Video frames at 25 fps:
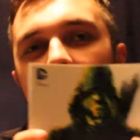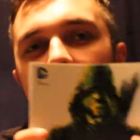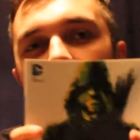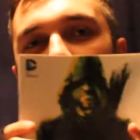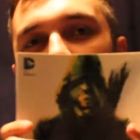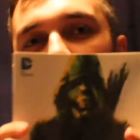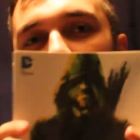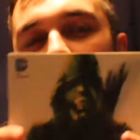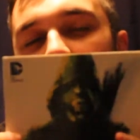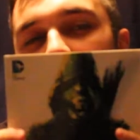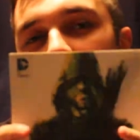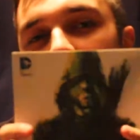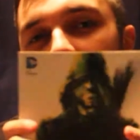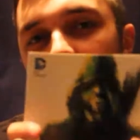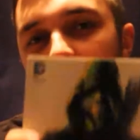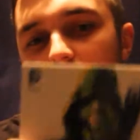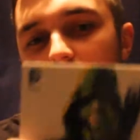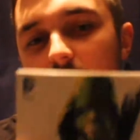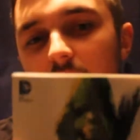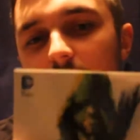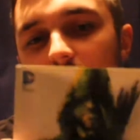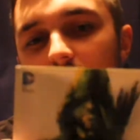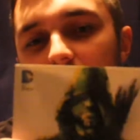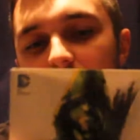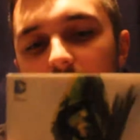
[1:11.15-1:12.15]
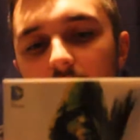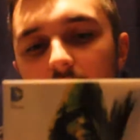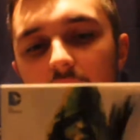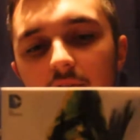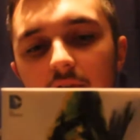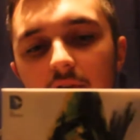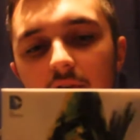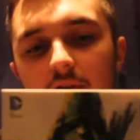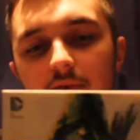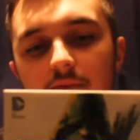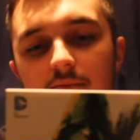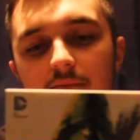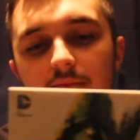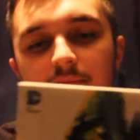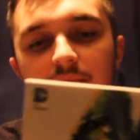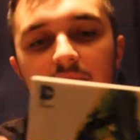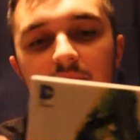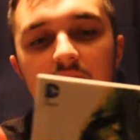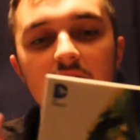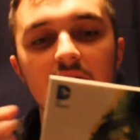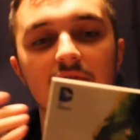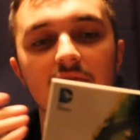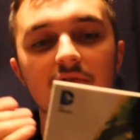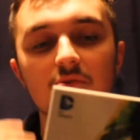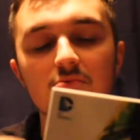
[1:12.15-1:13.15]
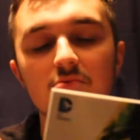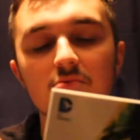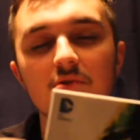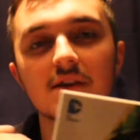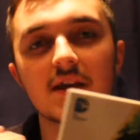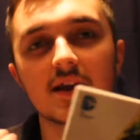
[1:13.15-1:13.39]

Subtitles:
Really enjoyable volume. If you want